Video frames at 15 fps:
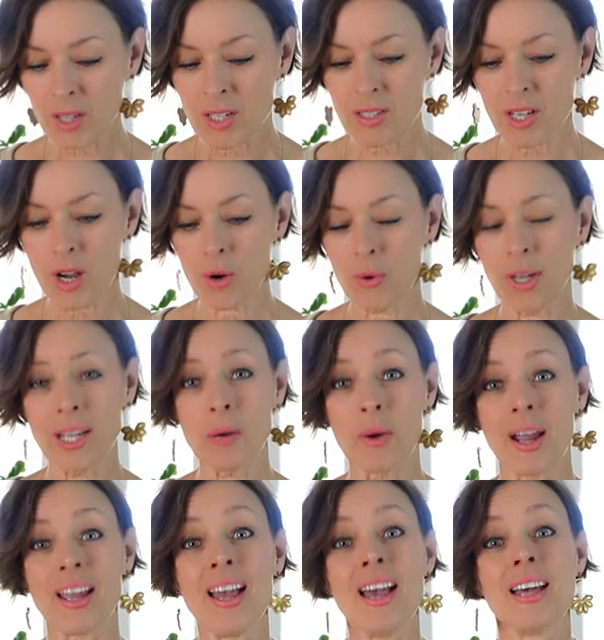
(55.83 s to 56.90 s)
so
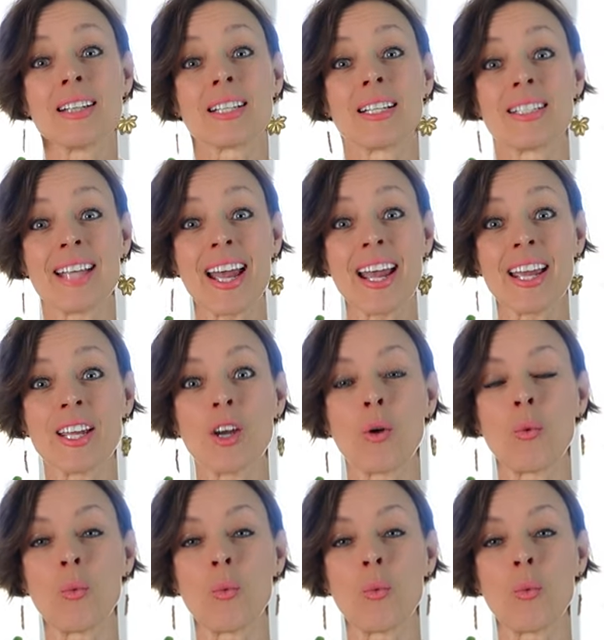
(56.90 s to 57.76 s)
anyway, today